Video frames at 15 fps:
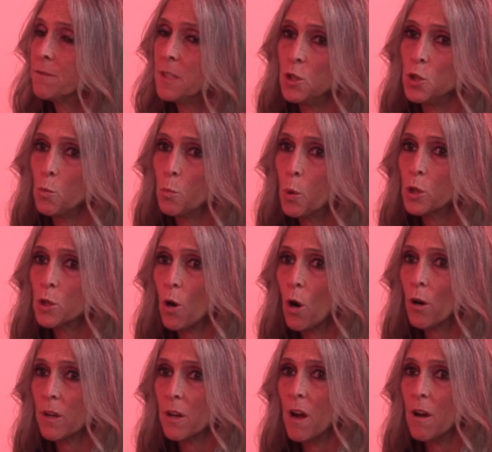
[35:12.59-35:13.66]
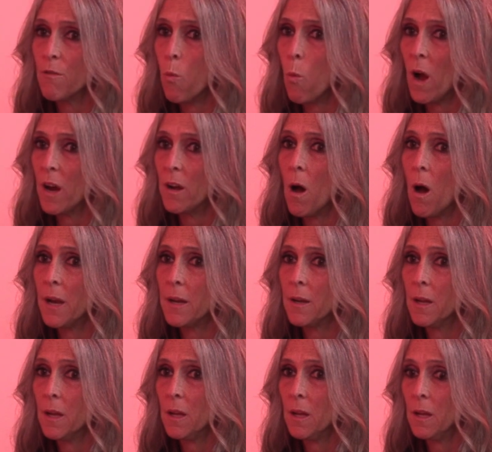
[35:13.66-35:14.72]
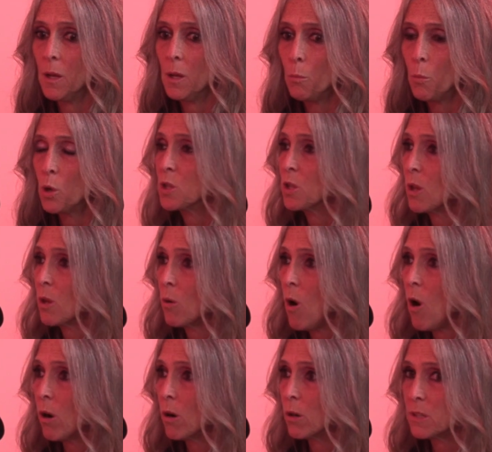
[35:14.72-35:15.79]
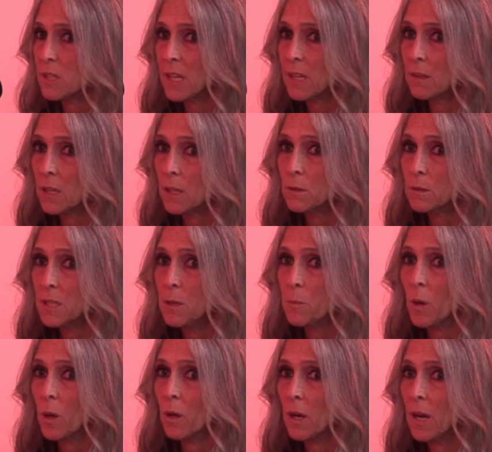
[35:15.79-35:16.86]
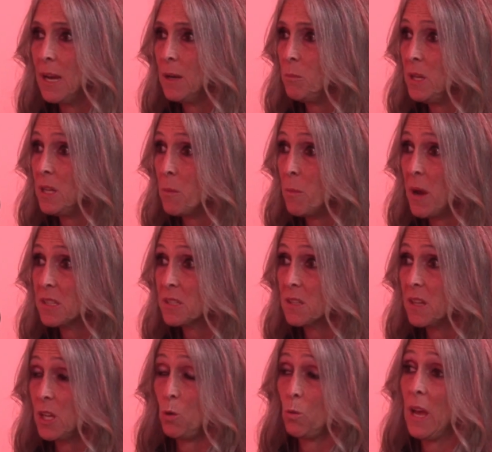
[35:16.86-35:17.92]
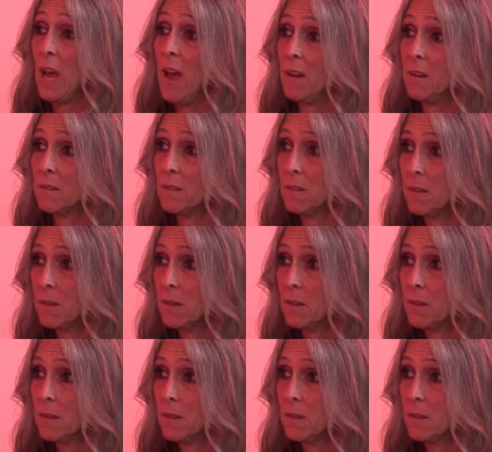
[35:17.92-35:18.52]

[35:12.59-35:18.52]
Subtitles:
Did you push hard enough? Why not push a little harder, dig a little deeper, and be the best that you can?